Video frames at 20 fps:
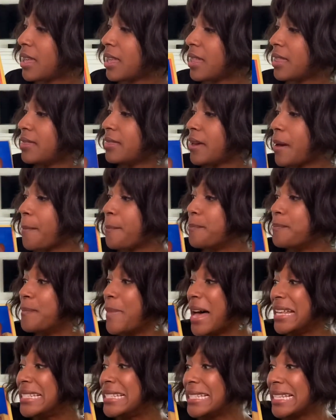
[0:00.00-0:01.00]
the
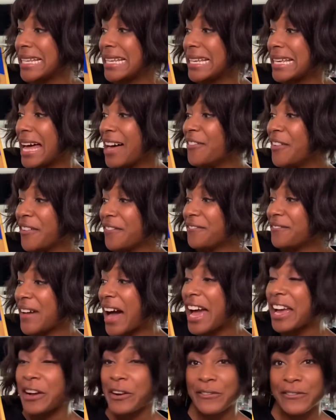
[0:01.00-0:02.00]
buzzing of a
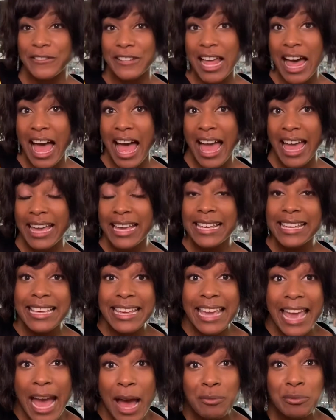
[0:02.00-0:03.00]
firefly
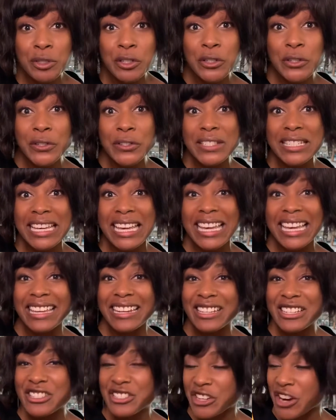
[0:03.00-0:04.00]
captured in
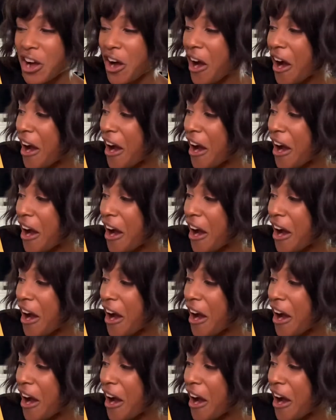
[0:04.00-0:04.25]
a jar,